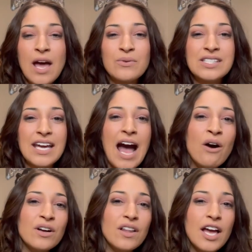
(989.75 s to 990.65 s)
I would say
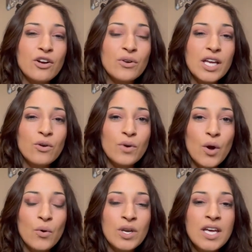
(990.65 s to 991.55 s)
Alkali Creek
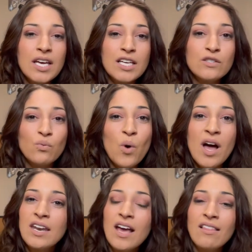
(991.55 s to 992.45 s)
Road is
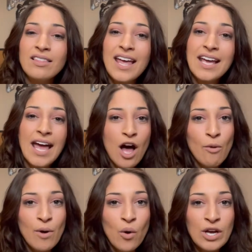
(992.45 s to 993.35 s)
one and Lake
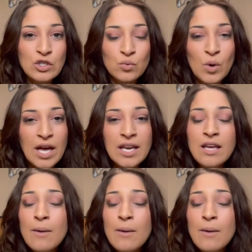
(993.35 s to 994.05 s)
Elmo is one.